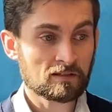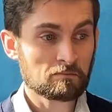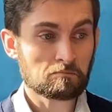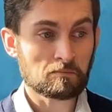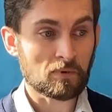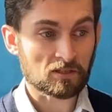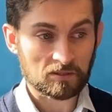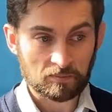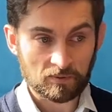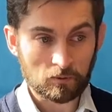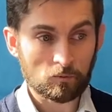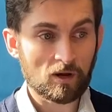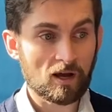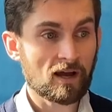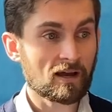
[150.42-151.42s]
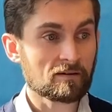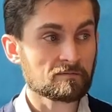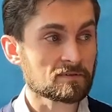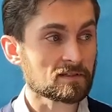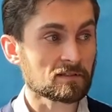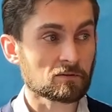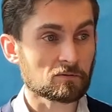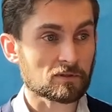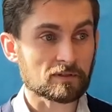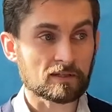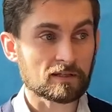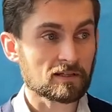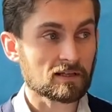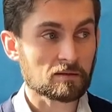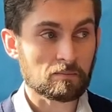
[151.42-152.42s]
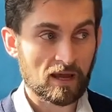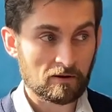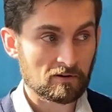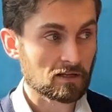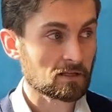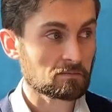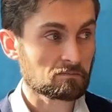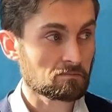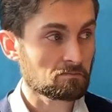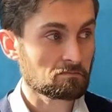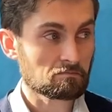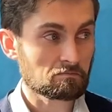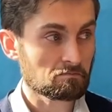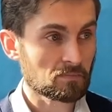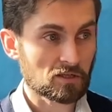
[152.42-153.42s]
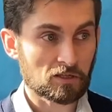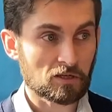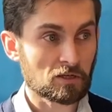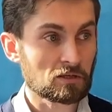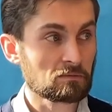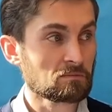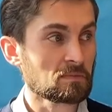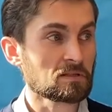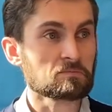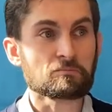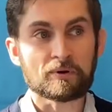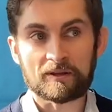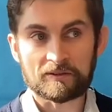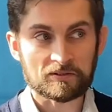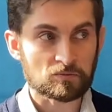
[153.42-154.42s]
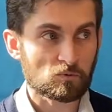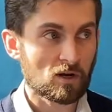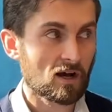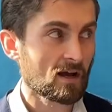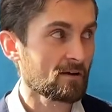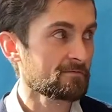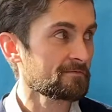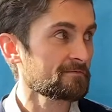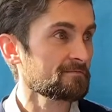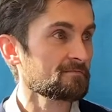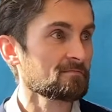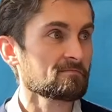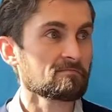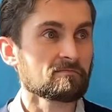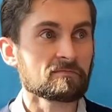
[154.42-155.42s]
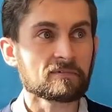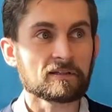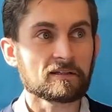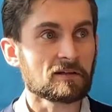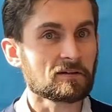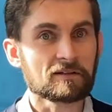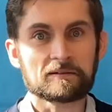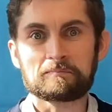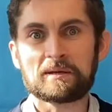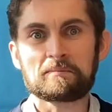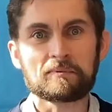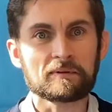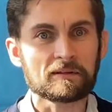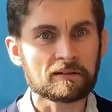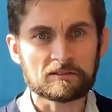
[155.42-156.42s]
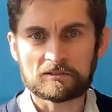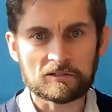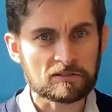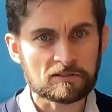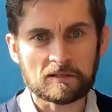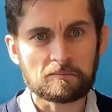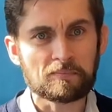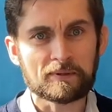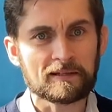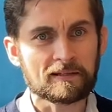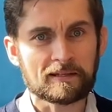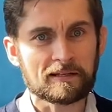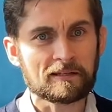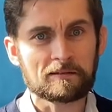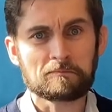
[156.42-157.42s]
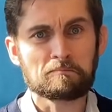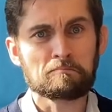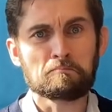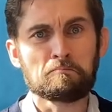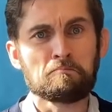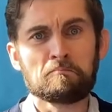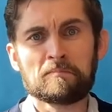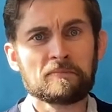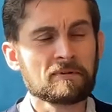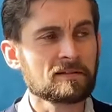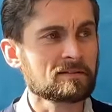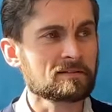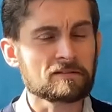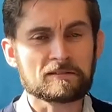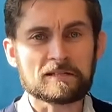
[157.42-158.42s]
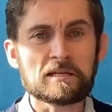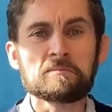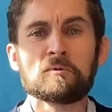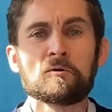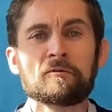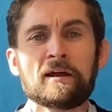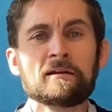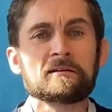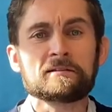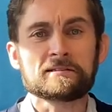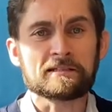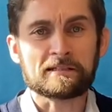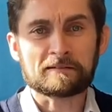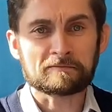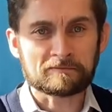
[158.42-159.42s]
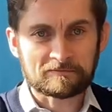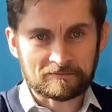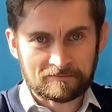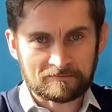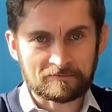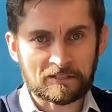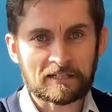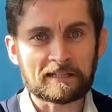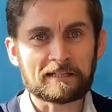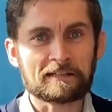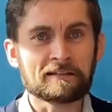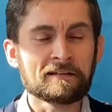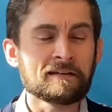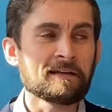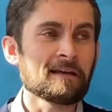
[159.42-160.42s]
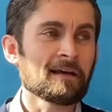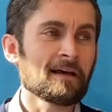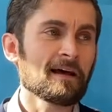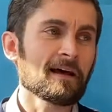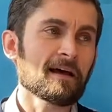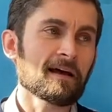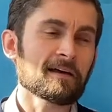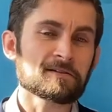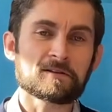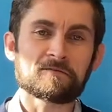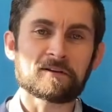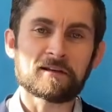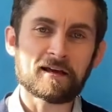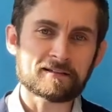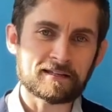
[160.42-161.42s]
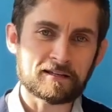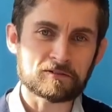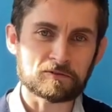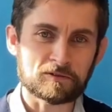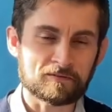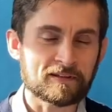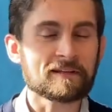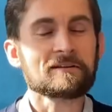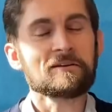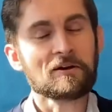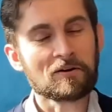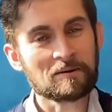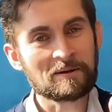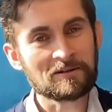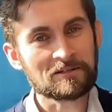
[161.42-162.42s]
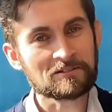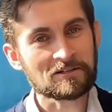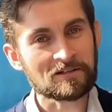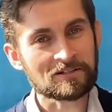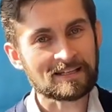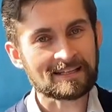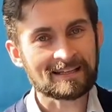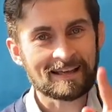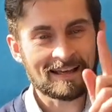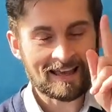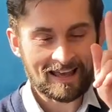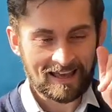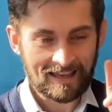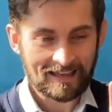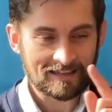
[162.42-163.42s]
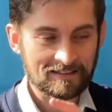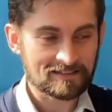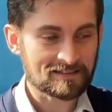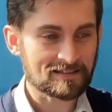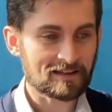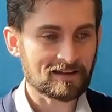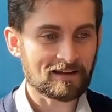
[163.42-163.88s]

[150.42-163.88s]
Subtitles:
multiple wives in order that he can marry, you know, his brother's wife. You know, it's just completely just immorality, really. So if you like that sort of thing, no, I'm only joking. It's